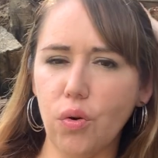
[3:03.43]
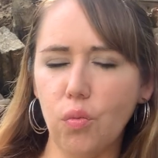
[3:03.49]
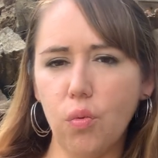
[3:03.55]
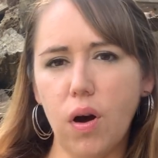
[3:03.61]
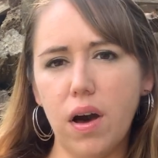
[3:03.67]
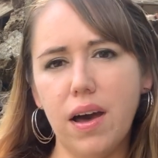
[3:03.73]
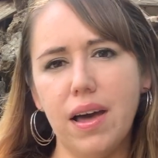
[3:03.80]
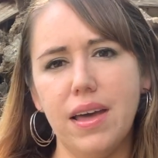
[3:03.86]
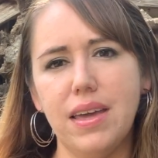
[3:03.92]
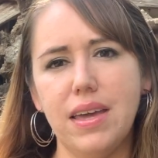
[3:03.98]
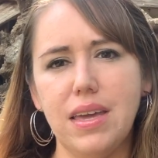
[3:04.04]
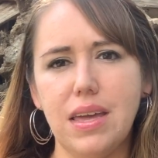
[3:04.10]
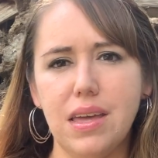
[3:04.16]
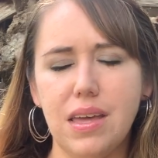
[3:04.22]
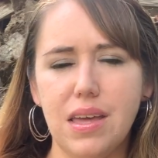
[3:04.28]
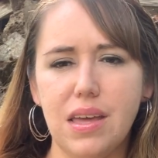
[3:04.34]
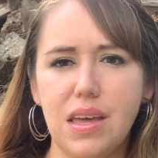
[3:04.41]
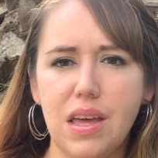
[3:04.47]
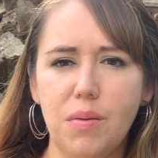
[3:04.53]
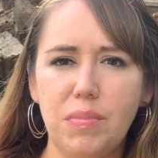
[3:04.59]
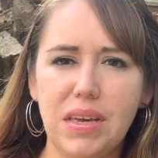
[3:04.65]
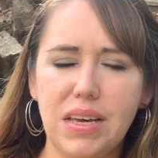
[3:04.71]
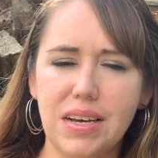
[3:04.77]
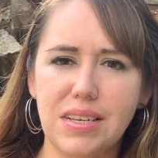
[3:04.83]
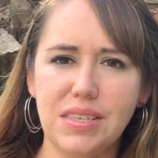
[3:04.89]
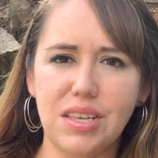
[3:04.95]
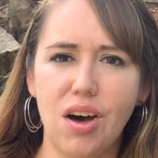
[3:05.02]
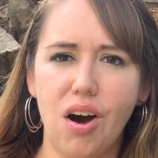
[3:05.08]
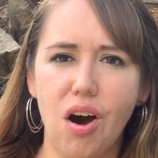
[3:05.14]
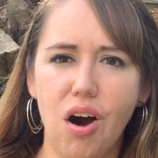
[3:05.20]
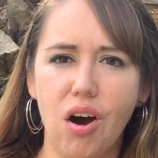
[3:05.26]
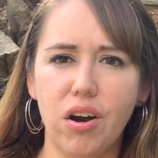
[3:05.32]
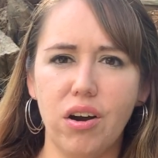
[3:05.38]
Why? Because the
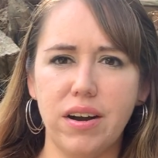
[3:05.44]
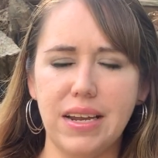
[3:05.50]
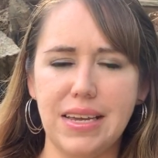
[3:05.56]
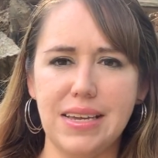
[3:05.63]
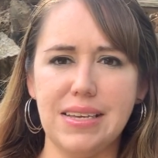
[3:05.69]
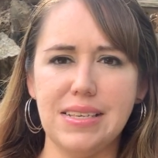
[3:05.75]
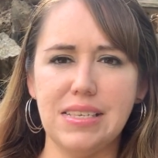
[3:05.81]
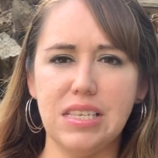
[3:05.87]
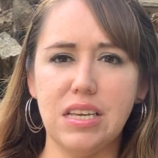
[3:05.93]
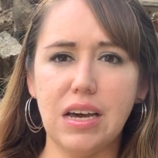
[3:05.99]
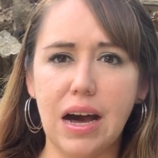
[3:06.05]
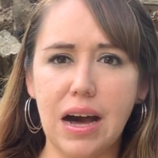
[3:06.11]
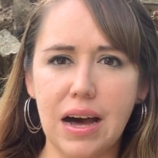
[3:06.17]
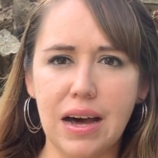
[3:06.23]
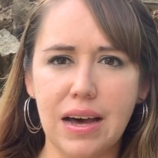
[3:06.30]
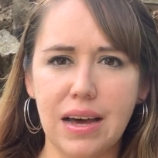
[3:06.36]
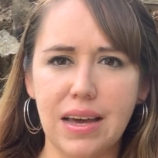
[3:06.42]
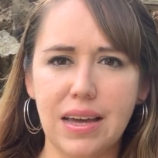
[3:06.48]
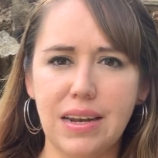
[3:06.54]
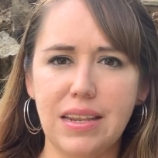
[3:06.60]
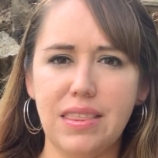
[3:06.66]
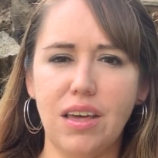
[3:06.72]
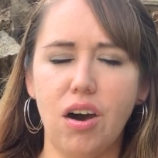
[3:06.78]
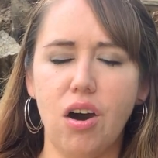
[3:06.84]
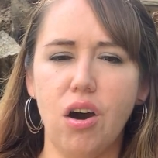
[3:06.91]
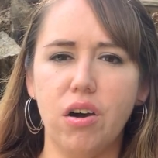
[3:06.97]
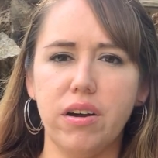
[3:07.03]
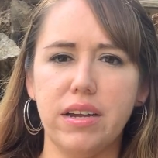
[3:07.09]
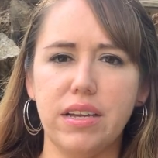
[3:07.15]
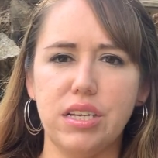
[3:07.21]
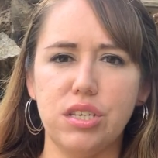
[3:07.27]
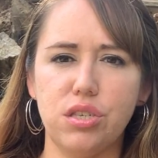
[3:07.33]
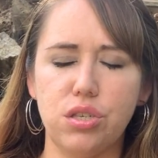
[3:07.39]
heart is God, the
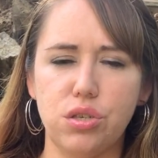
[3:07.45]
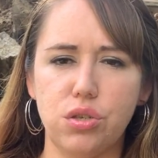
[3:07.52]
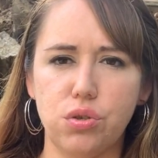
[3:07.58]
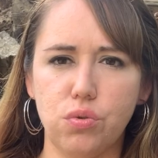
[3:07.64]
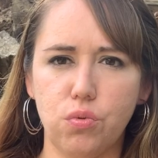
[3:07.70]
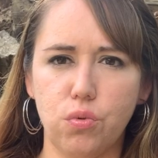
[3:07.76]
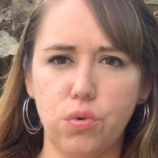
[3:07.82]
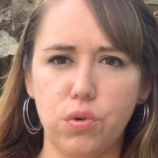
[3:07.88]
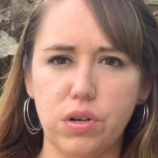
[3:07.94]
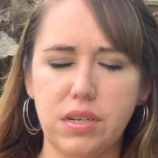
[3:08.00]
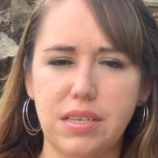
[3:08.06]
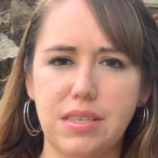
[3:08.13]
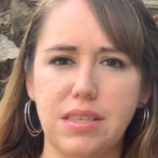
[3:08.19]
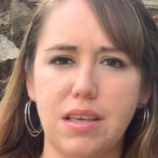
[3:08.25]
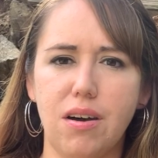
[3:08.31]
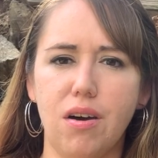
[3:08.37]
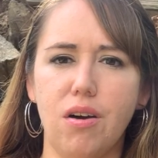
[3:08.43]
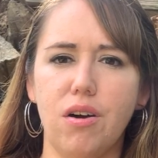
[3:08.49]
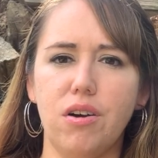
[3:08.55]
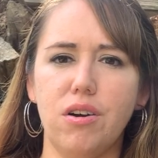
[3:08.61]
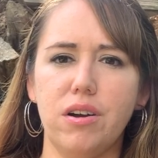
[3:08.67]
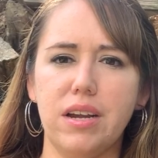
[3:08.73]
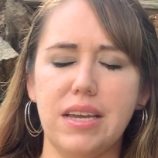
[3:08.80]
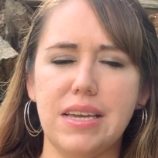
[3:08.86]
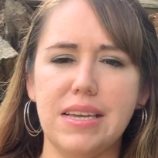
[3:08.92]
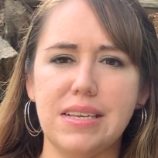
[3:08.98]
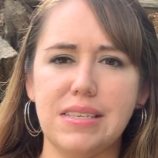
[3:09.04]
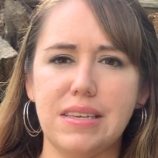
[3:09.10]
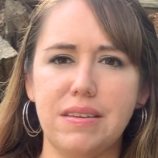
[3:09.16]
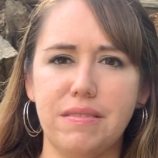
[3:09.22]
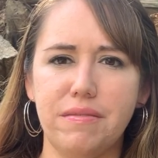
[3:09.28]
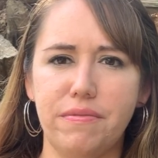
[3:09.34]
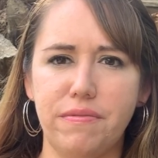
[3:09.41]
heart is source, the heart is
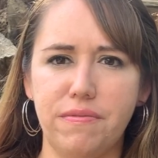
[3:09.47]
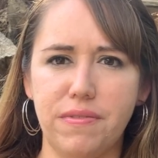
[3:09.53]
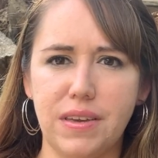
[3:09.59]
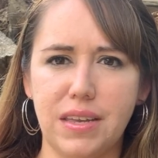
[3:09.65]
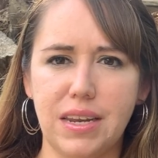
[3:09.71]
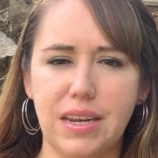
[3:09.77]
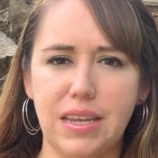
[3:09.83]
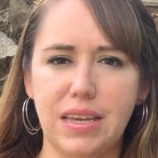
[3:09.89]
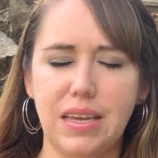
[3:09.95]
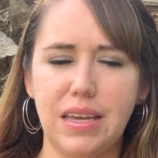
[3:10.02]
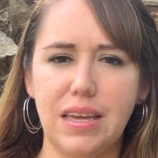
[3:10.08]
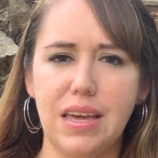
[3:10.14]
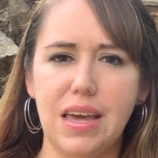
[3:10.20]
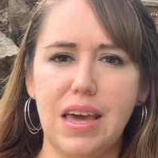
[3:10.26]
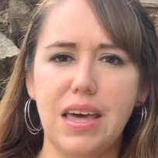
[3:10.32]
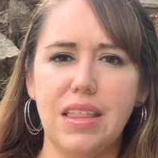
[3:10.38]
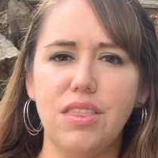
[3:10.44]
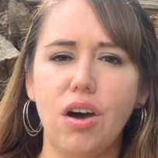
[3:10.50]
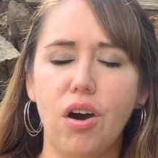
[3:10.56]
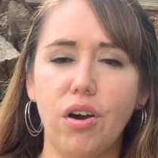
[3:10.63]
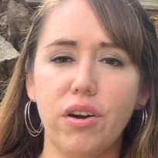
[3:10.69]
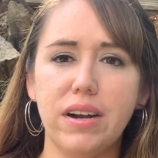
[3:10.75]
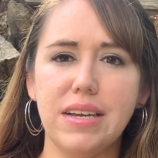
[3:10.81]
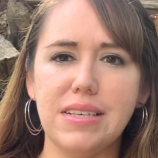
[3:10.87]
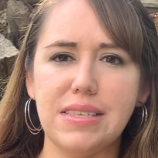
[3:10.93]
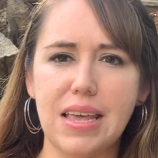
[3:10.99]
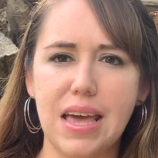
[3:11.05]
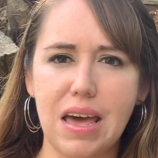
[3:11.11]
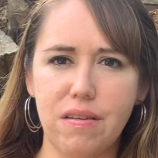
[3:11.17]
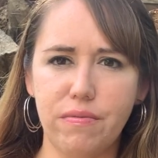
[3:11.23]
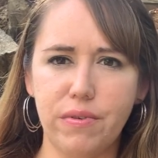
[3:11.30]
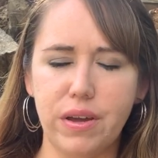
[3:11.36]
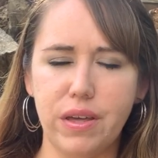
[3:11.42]
infinity, the heart is
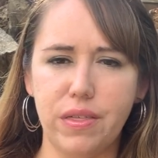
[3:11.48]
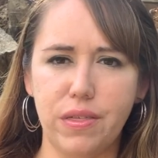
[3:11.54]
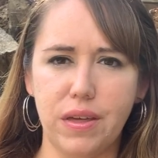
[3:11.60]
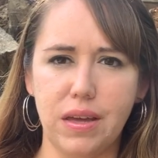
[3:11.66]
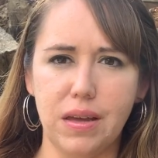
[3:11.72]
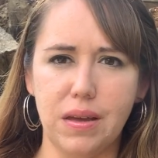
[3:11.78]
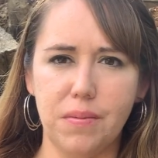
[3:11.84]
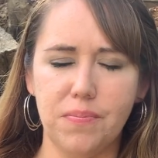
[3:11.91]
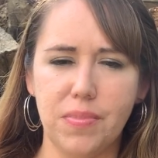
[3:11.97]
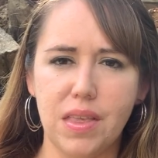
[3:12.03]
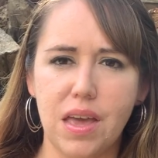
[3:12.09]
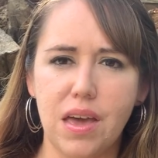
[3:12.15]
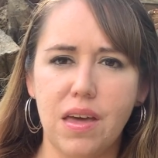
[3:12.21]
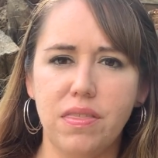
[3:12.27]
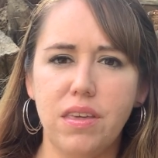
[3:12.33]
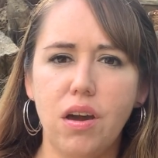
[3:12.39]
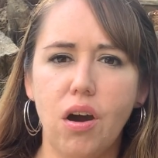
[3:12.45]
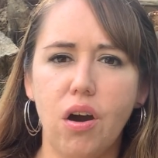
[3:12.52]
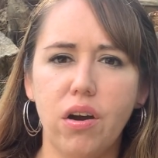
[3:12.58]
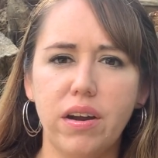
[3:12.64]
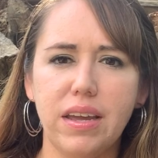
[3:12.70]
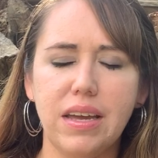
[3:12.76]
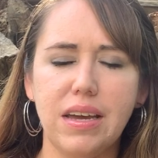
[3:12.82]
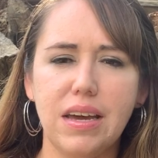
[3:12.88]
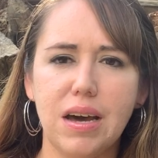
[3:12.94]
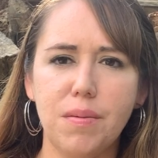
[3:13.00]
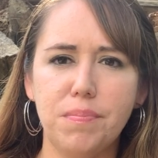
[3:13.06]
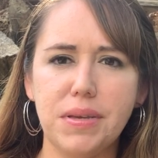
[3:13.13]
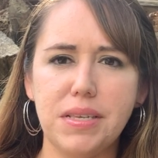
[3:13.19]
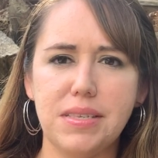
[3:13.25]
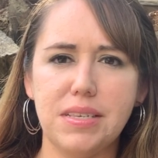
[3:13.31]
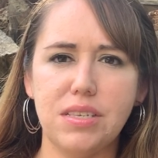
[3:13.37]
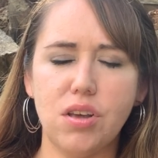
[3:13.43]
everything. The heart
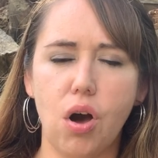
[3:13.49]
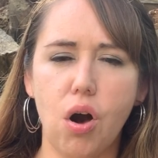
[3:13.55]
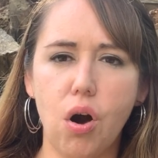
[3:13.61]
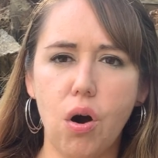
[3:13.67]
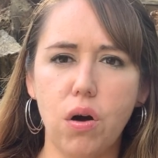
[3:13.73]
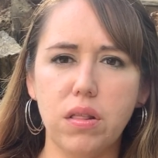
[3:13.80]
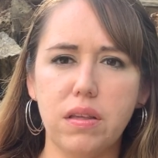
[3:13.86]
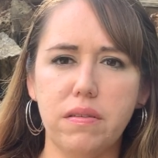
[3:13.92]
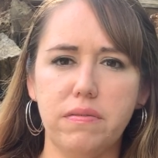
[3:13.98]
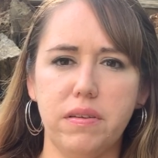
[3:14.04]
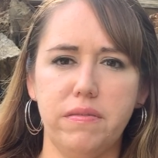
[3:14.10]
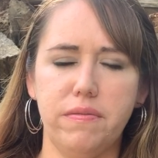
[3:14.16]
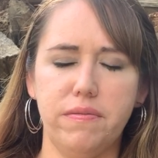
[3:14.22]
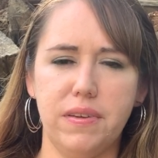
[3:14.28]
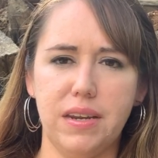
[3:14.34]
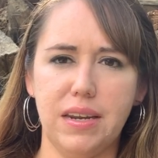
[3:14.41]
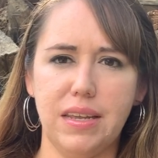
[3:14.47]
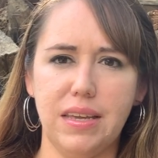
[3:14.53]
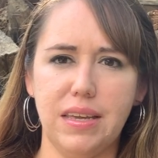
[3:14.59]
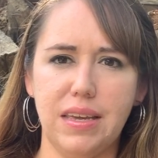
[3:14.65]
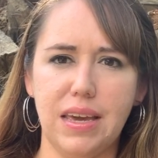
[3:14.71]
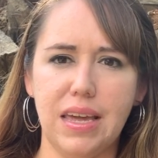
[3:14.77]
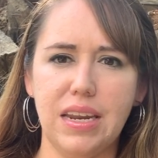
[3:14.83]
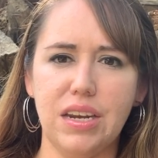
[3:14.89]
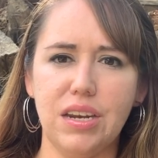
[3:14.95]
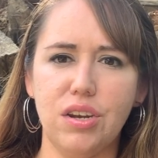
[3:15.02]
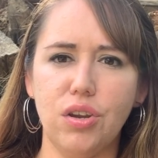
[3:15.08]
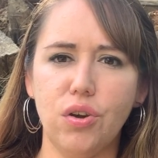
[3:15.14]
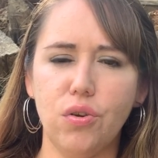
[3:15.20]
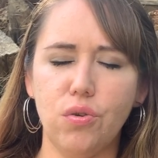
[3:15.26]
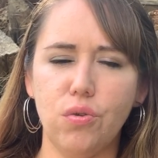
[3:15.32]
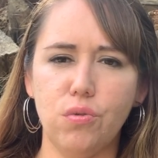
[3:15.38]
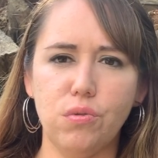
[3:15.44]
encompasses all of infinity and it
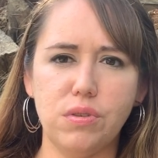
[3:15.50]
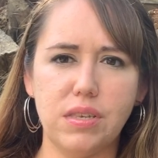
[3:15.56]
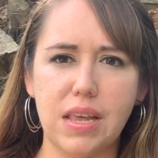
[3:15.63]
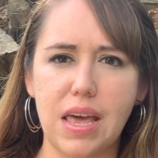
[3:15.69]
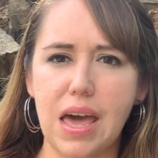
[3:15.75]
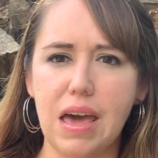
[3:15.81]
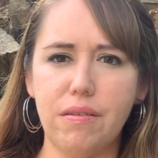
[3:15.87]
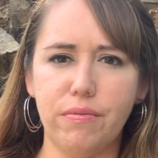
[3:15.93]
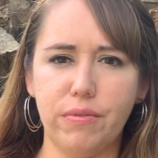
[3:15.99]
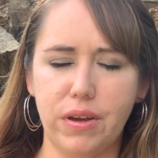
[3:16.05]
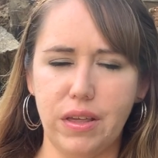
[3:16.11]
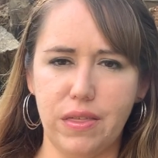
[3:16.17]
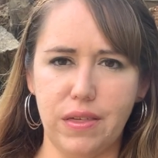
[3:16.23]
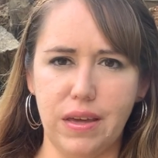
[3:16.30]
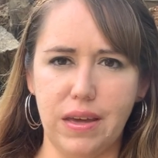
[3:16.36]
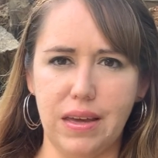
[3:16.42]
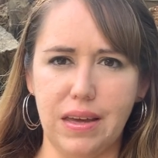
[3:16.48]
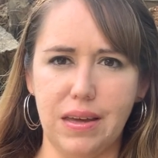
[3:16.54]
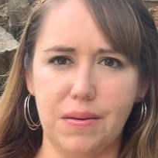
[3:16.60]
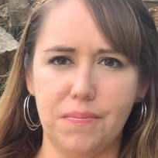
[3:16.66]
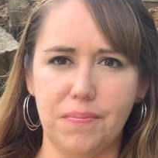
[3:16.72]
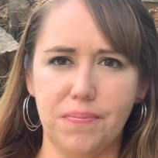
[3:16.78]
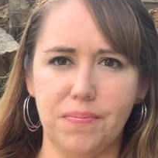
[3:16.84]
knows everything.